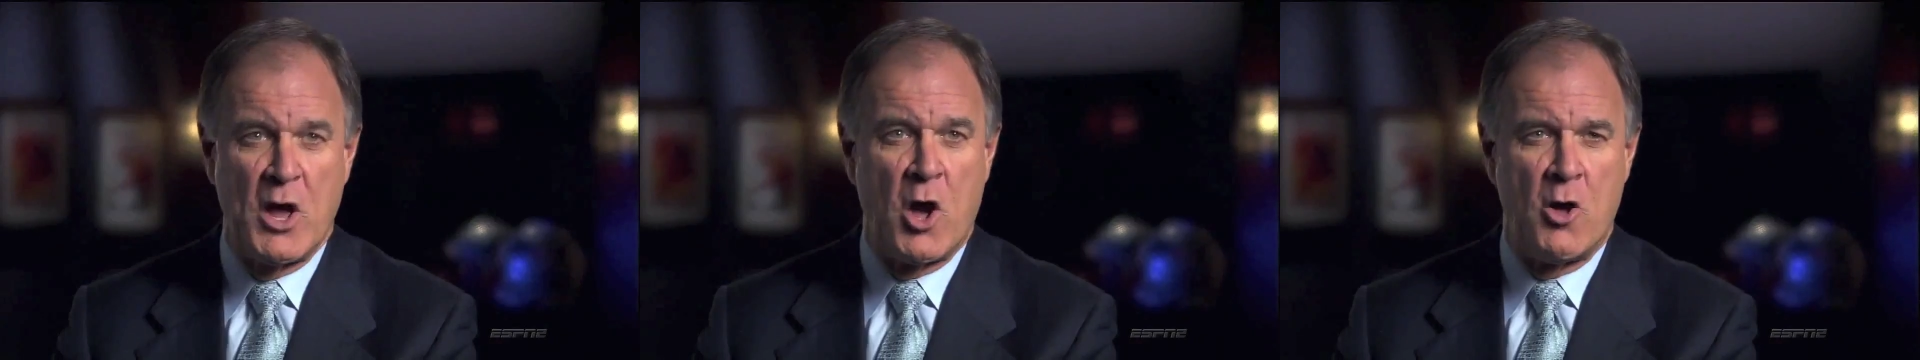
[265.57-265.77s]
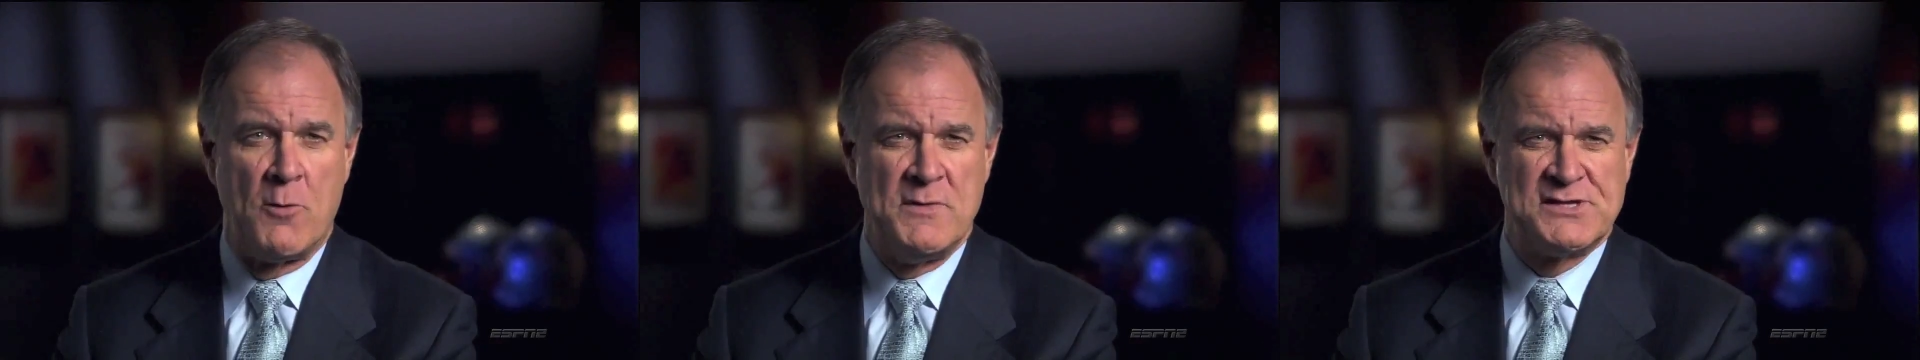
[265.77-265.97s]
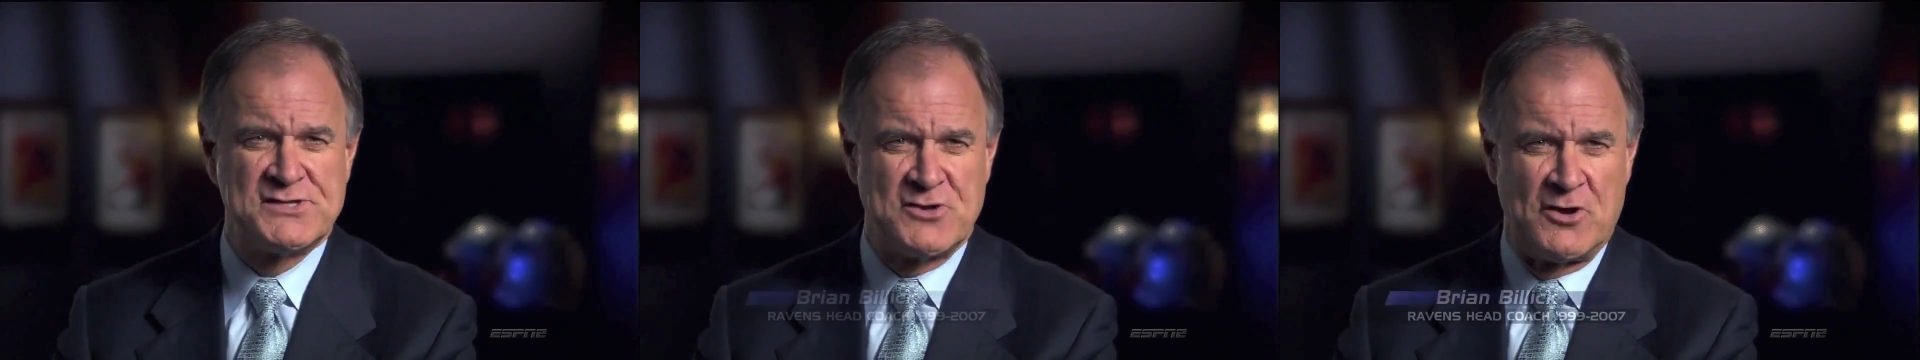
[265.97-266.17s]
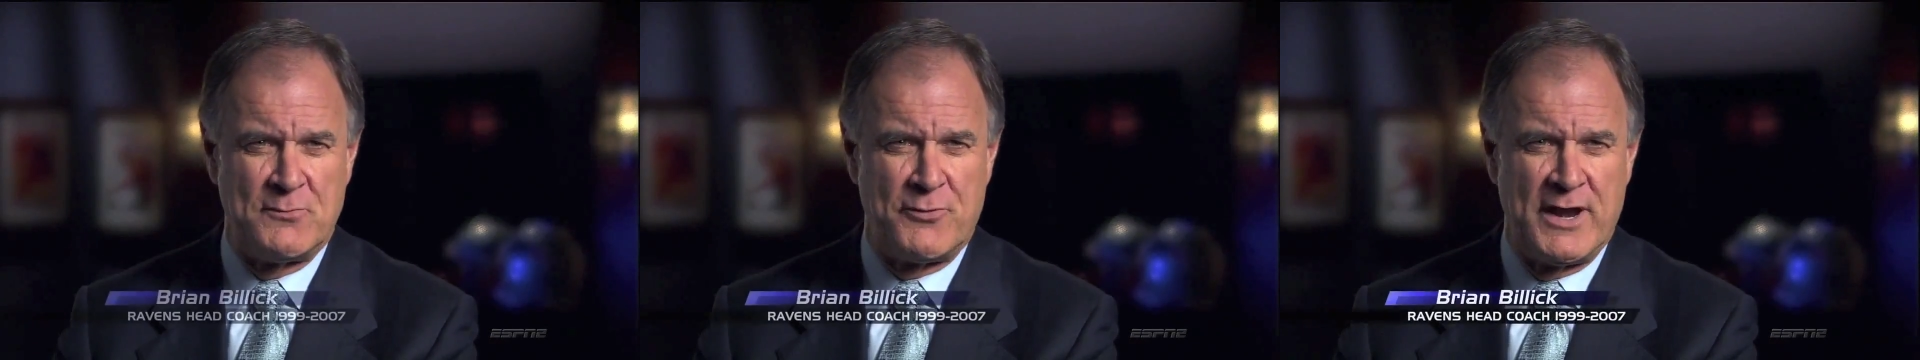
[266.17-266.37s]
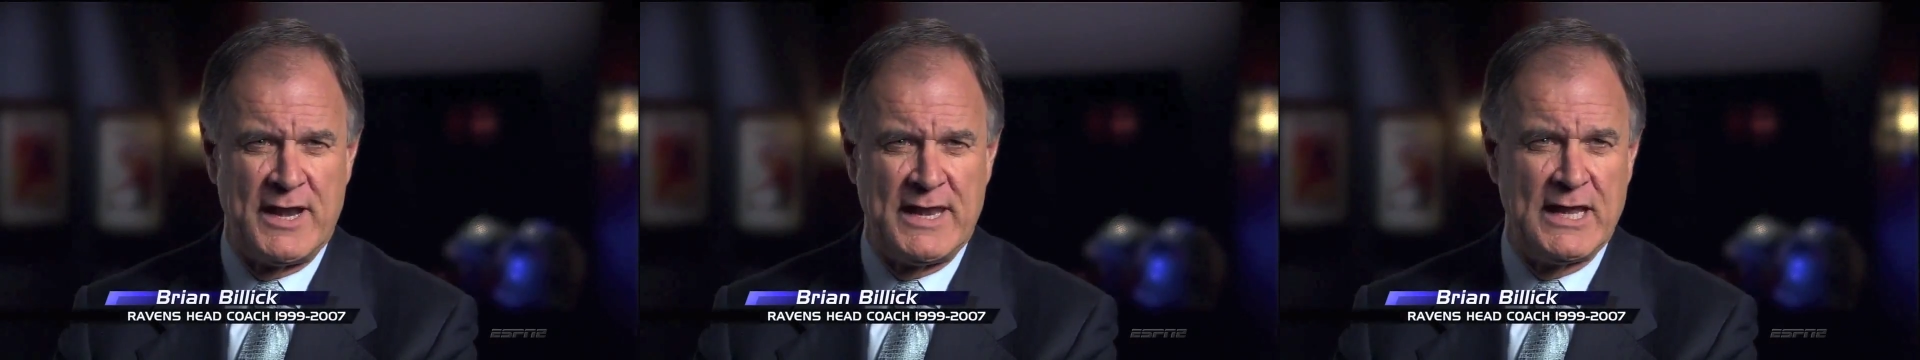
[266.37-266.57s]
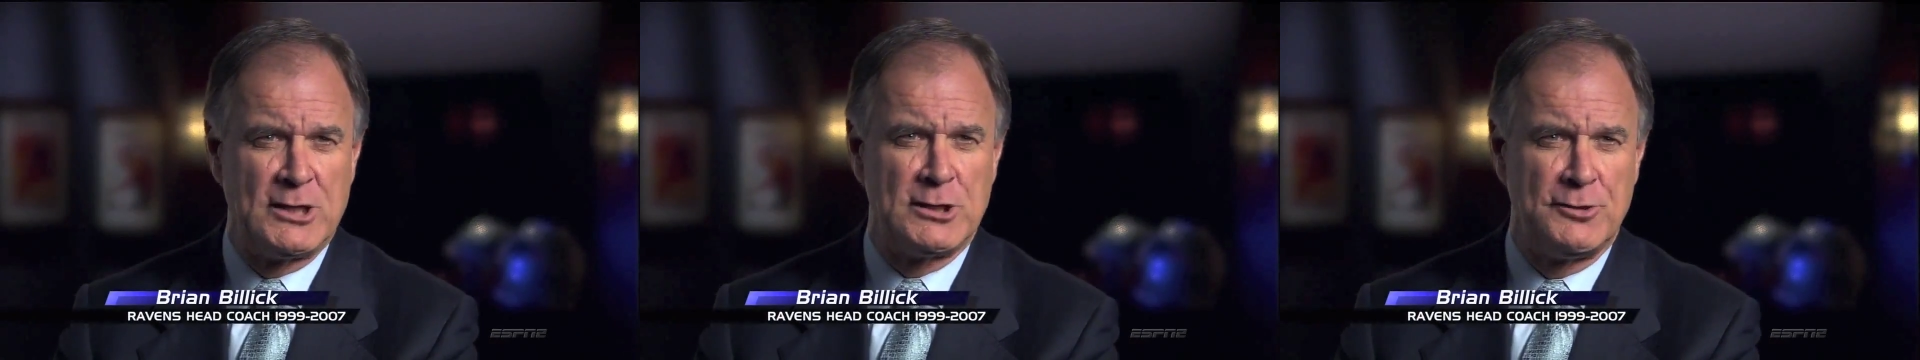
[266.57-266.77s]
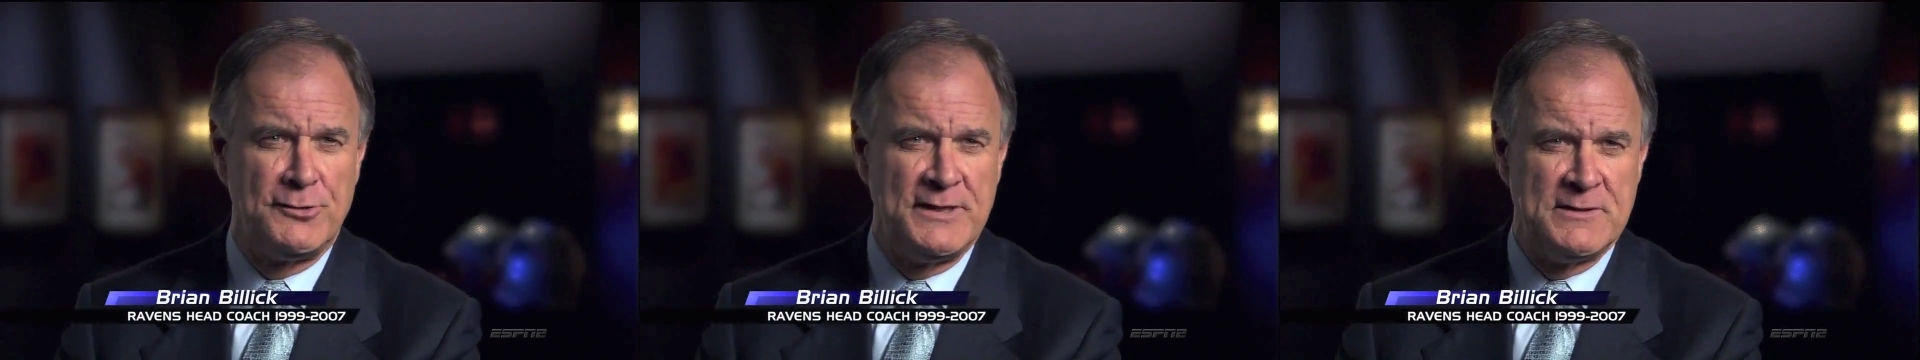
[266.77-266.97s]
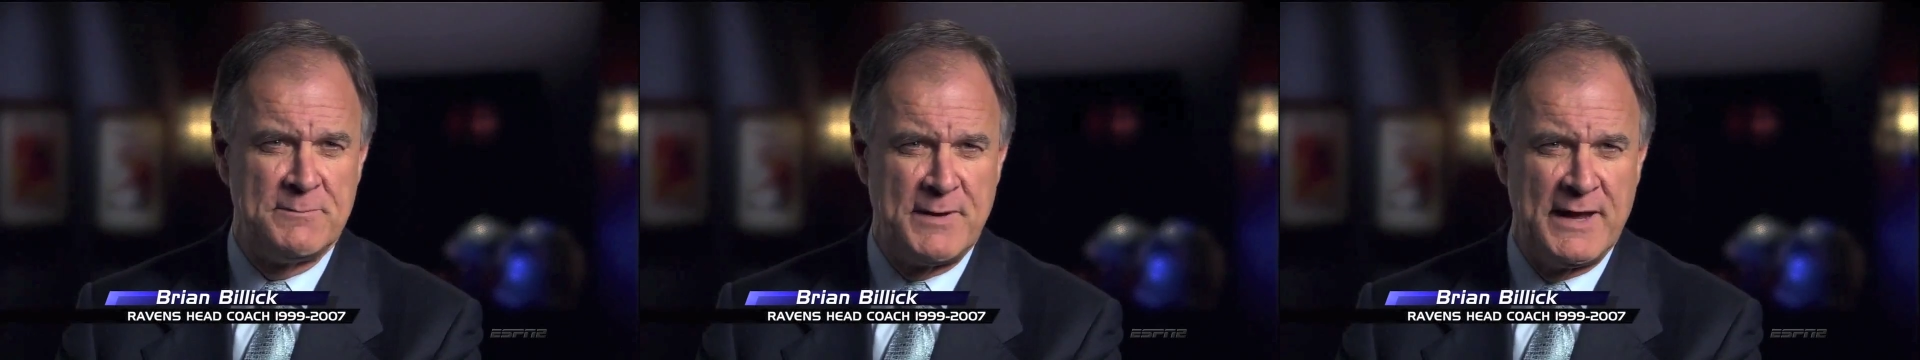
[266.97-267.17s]
all missed on Brady,
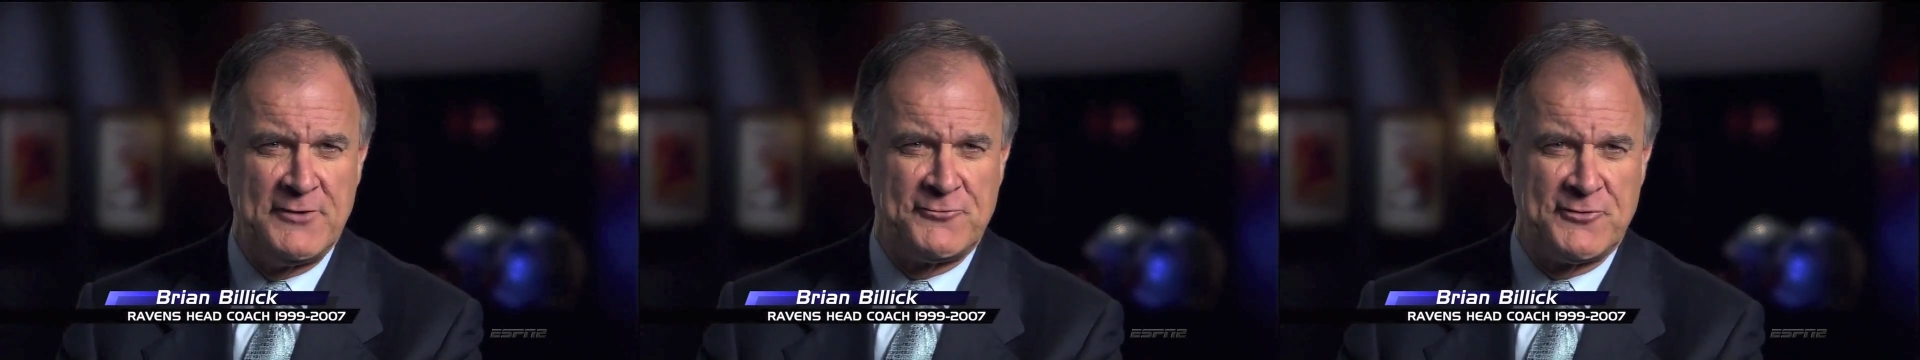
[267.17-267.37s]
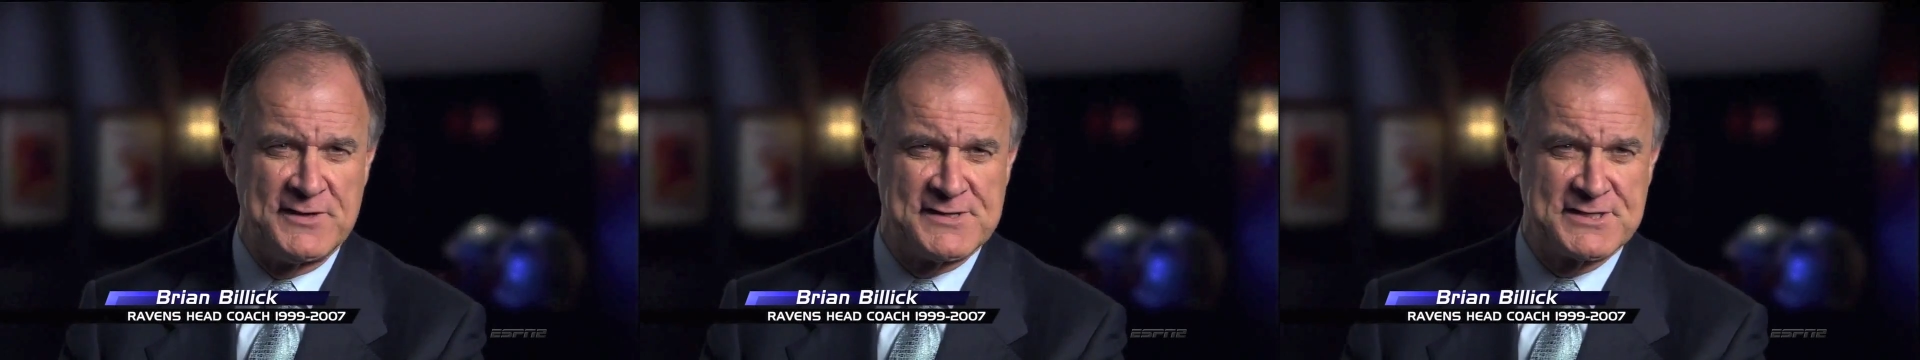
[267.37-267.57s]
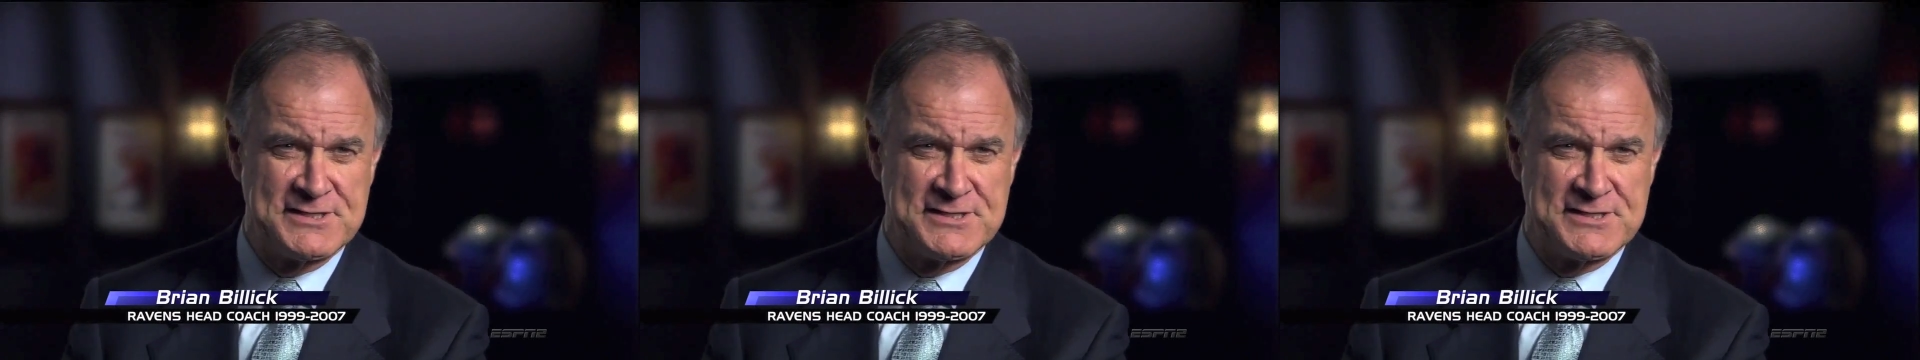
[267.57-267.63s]
including the Patriots,